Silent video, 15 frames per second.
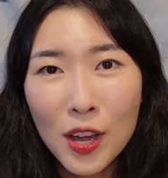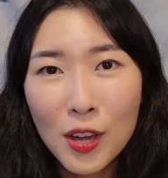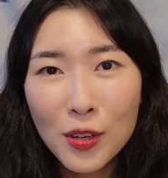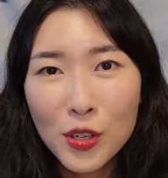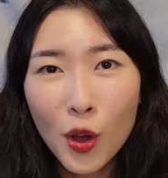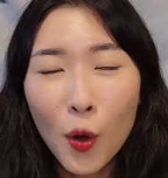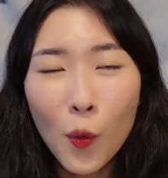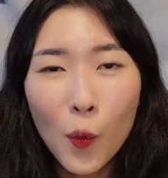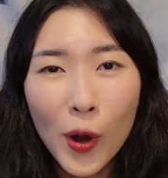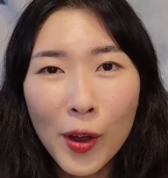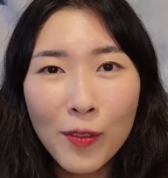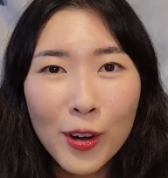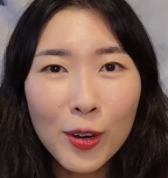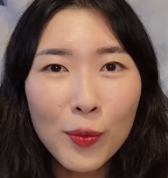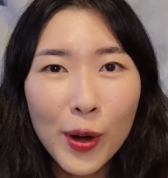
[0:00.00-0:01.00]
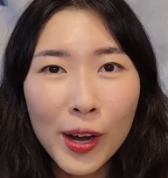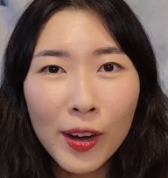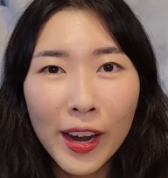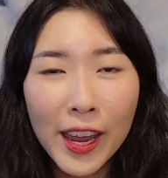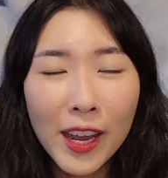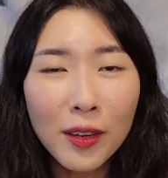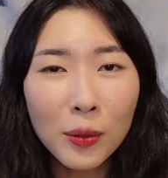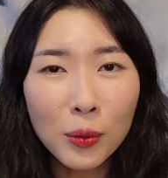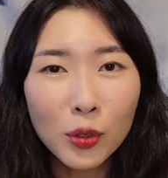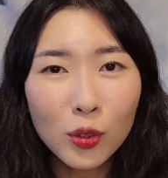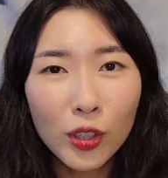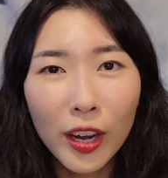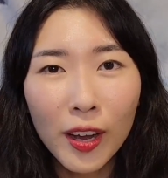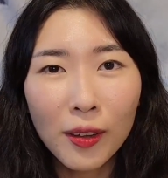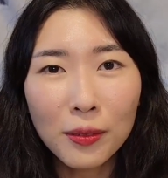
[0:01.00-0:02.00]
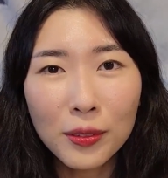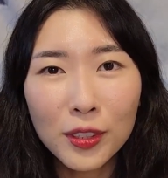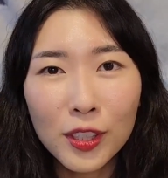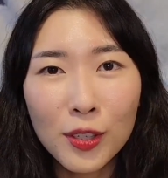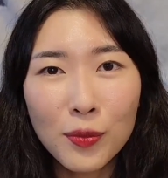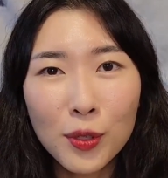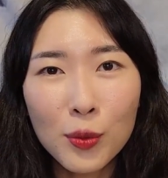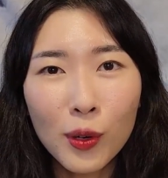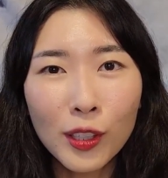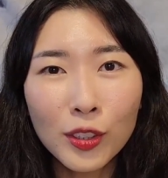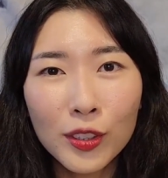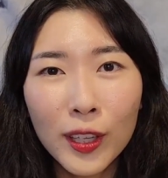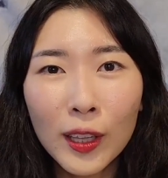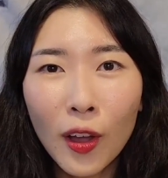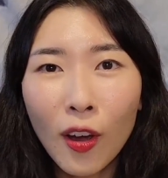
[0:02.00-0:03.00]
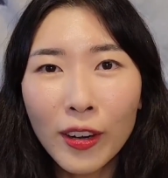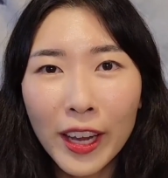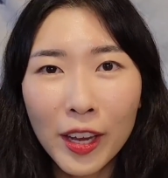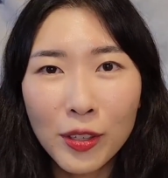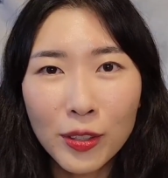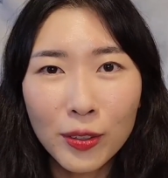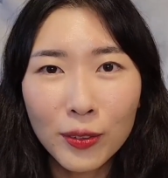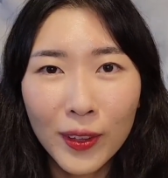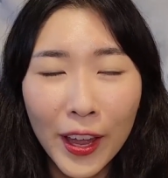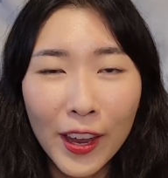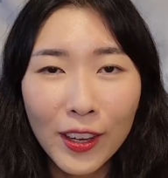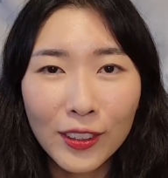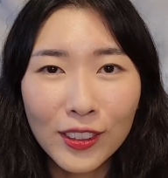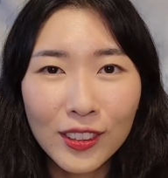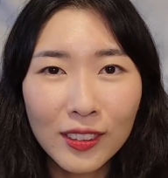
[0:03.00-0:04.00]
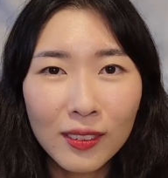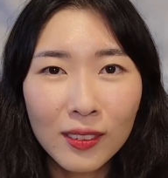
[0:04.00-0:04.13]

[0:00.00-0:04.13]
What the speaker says: don't ever wear ankle straps if you want to elongate your legs,